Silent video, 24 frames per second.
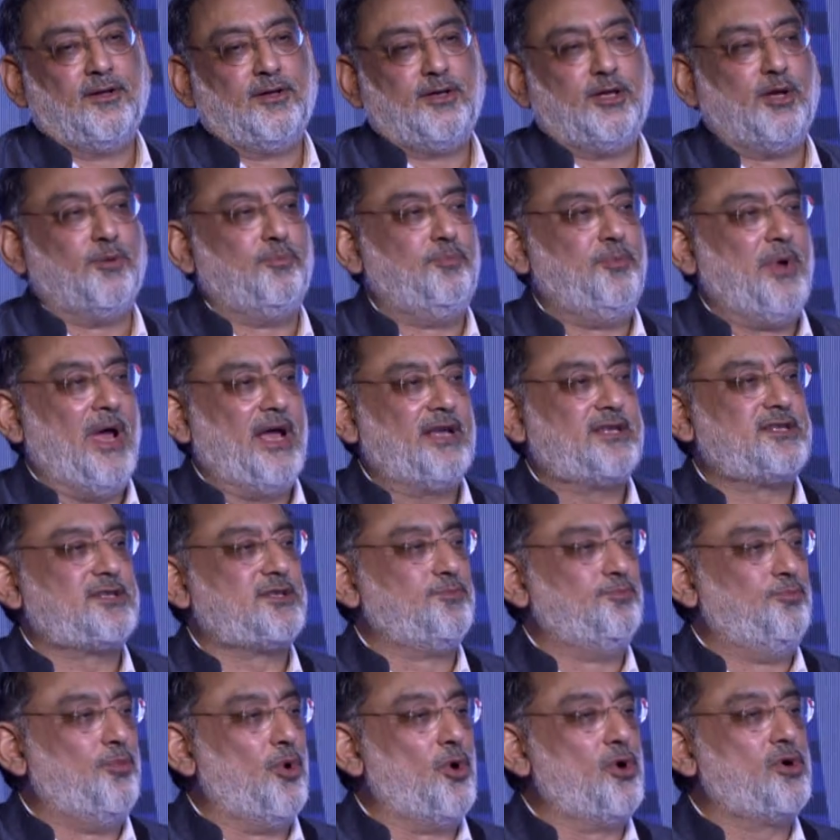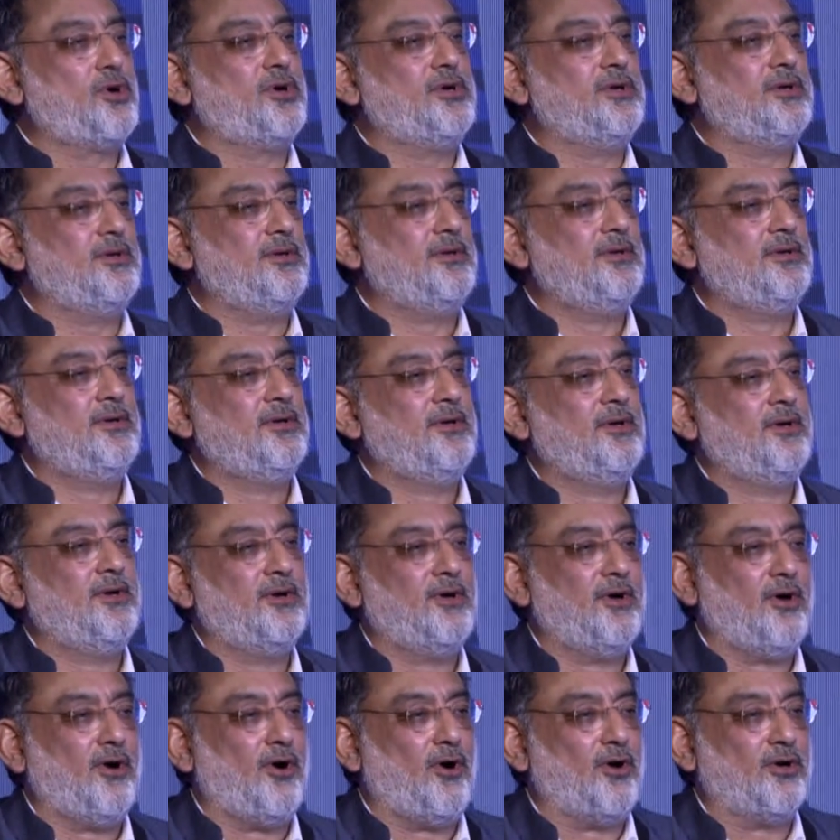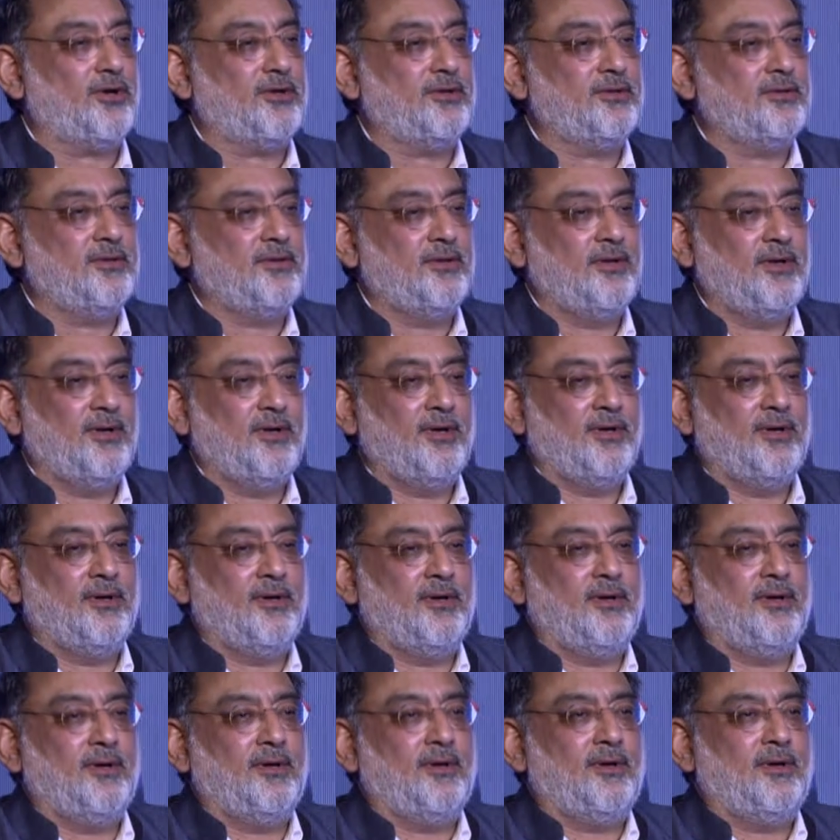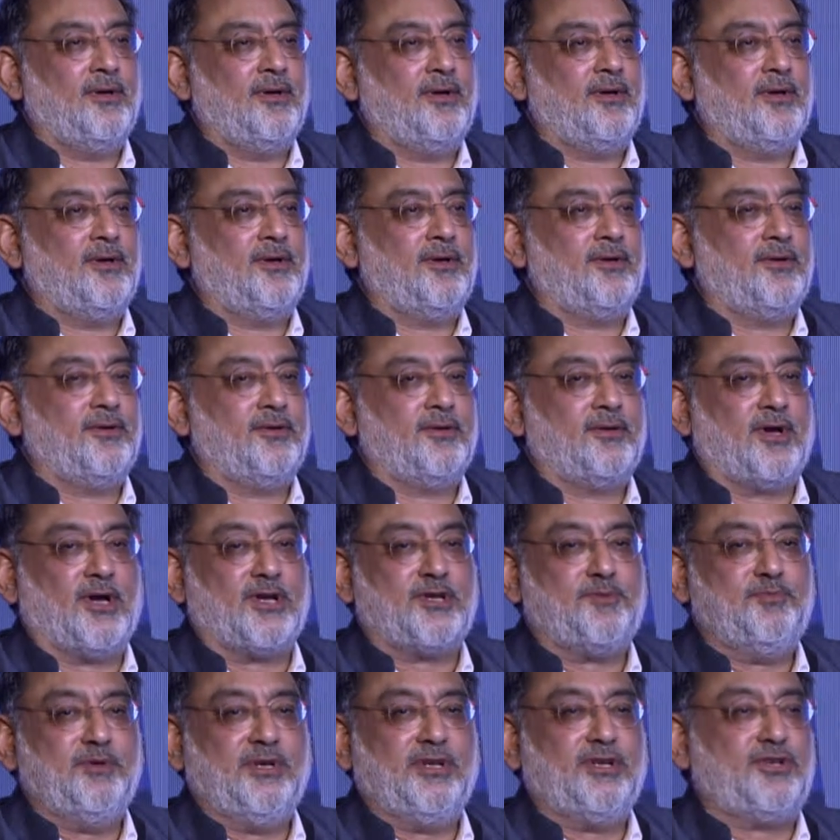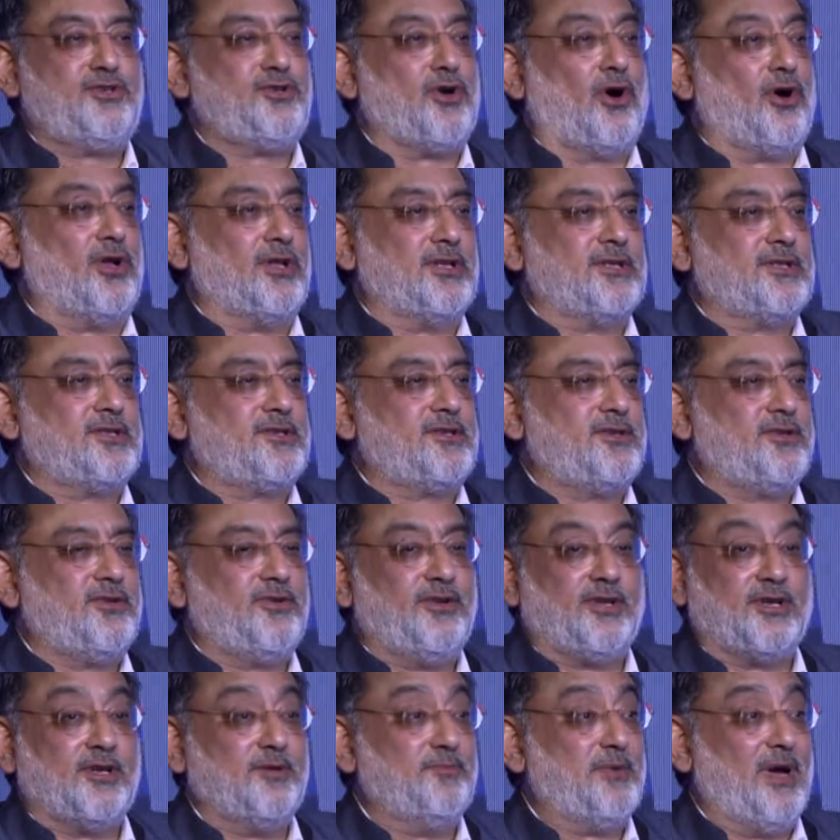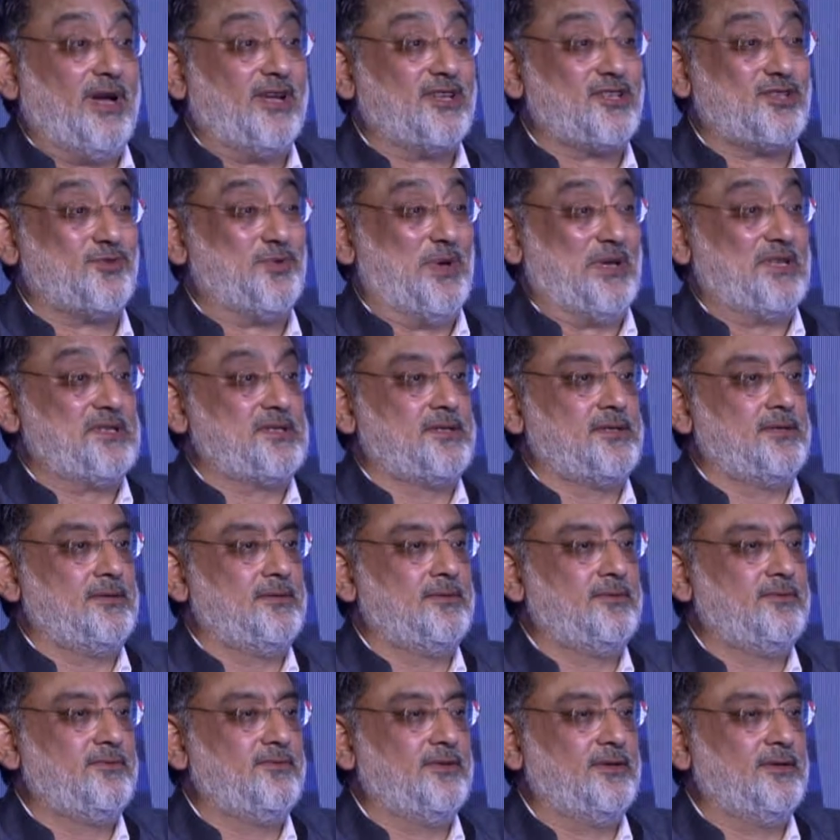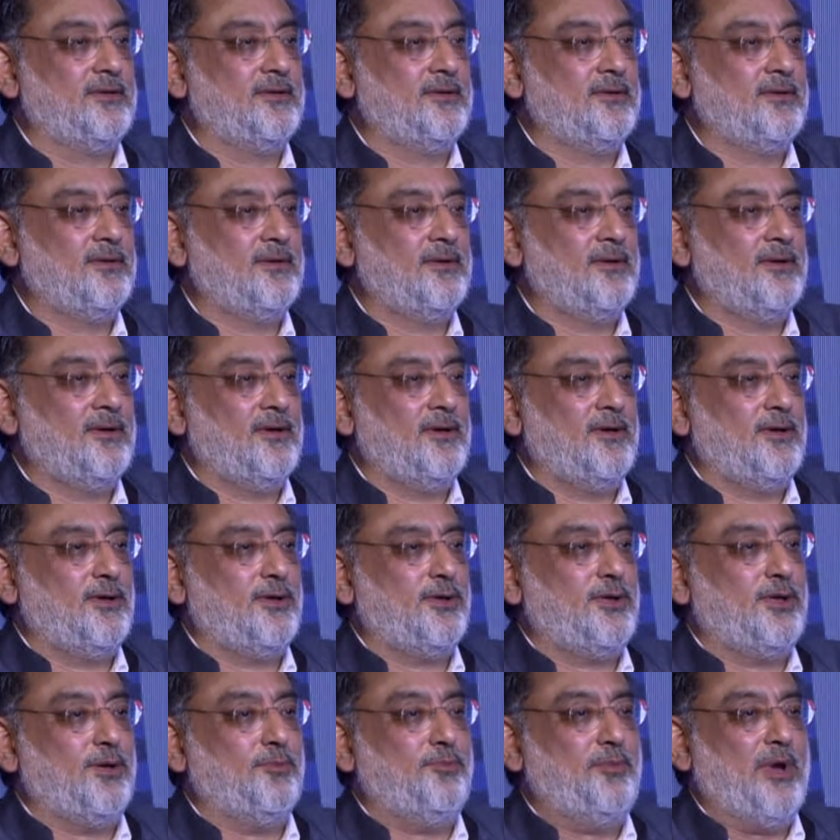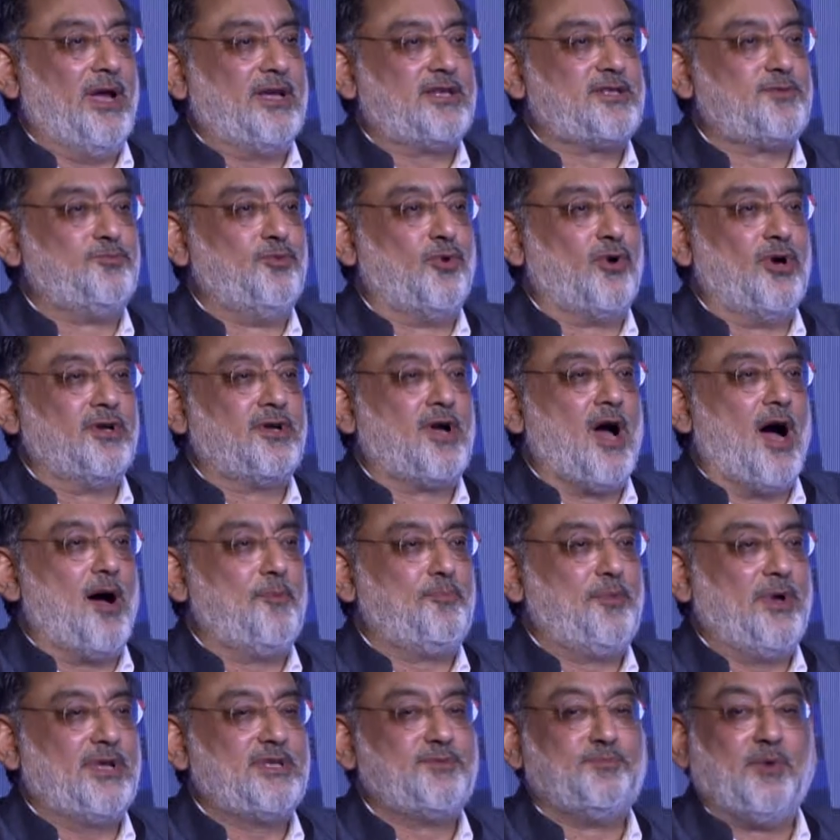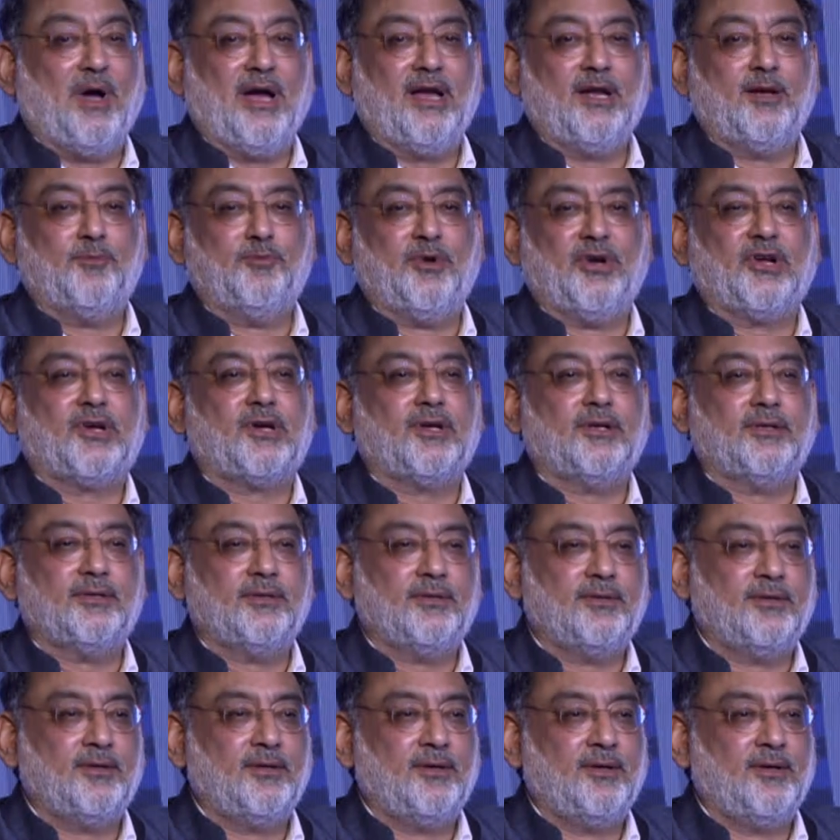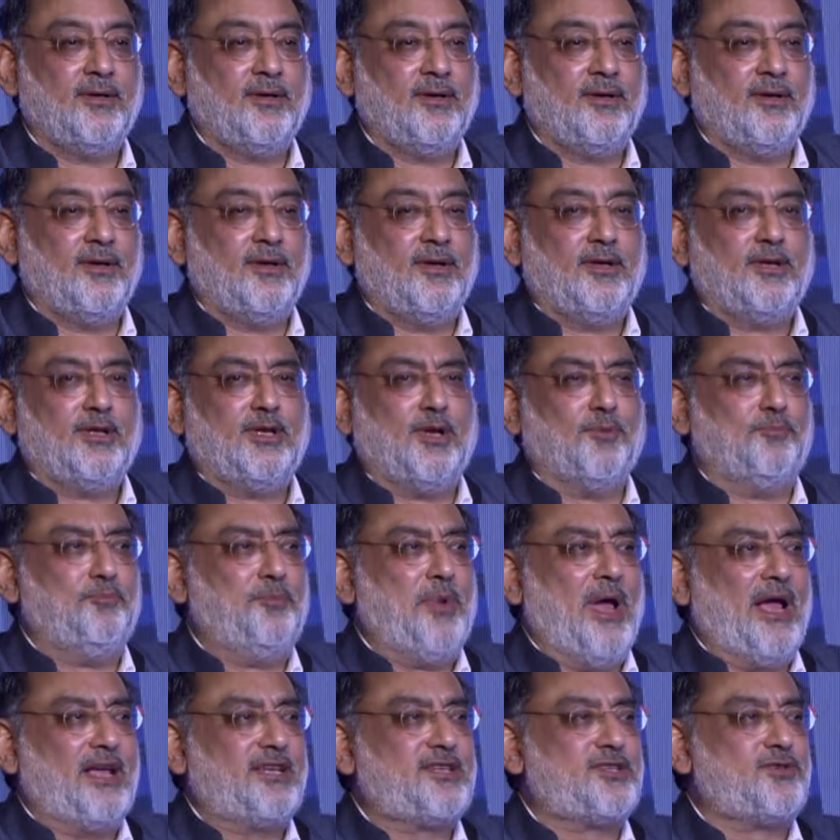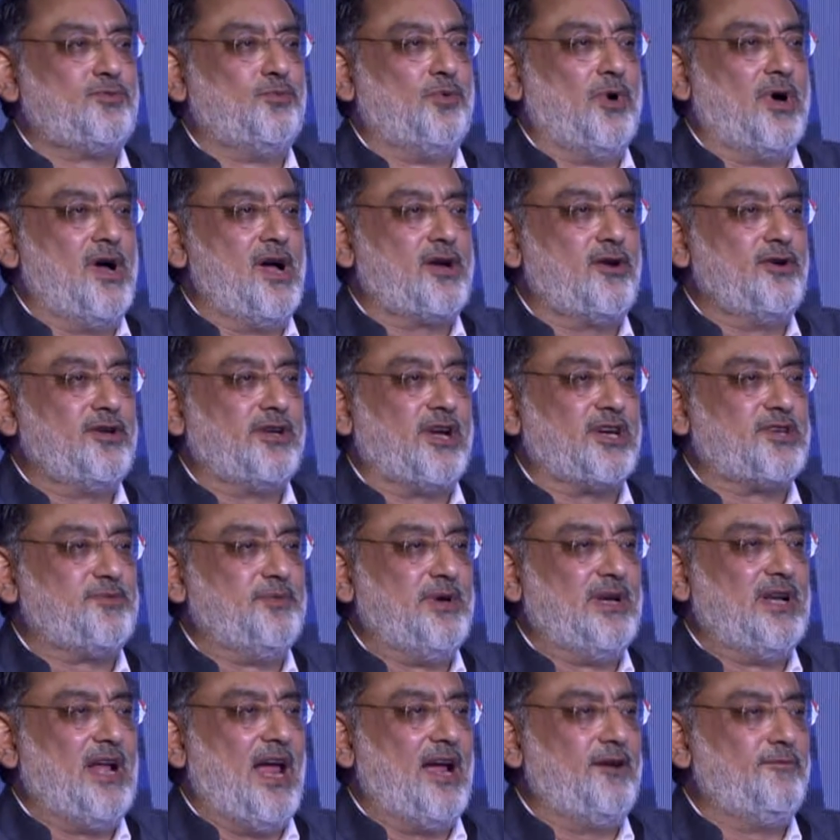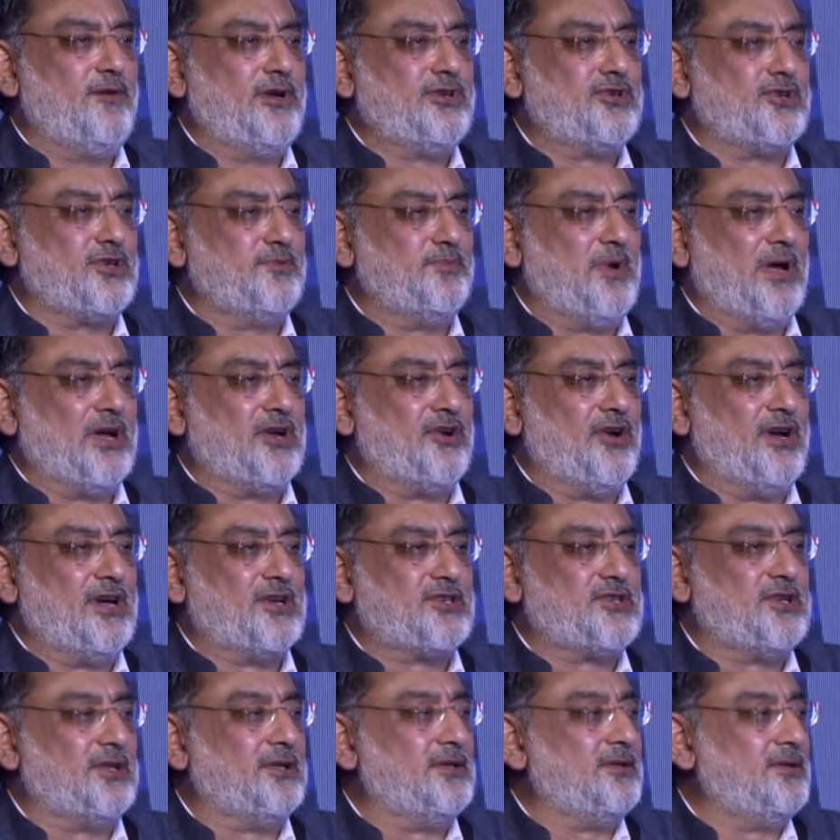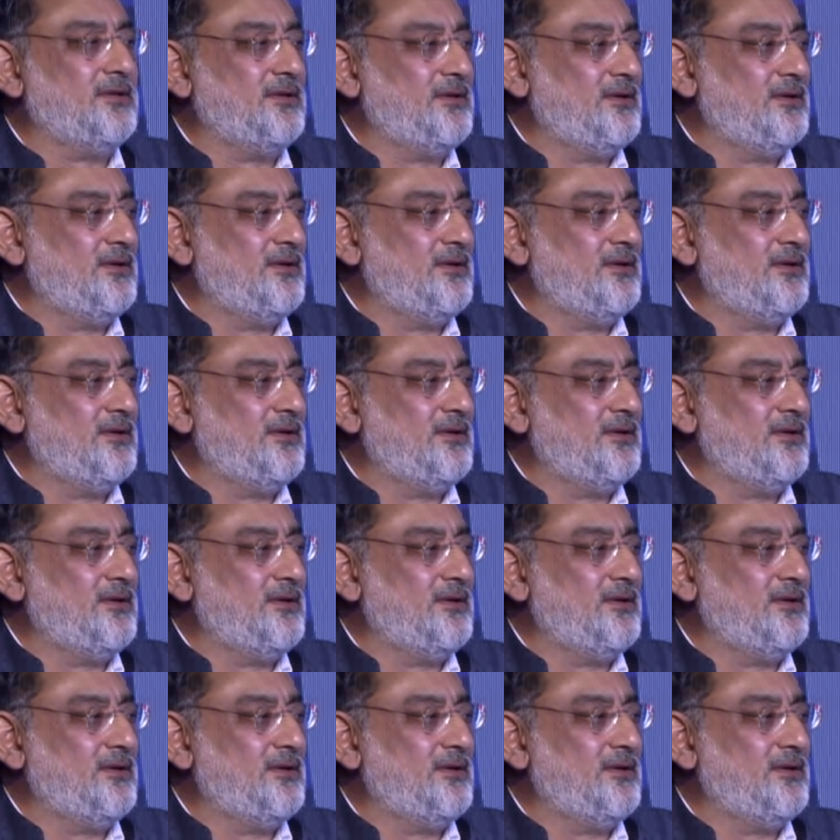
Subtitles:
The best book on Kashmiri shawls written by a Swiss. The best book on carpets by an American. The best work on Kashmiri language written by Grierson.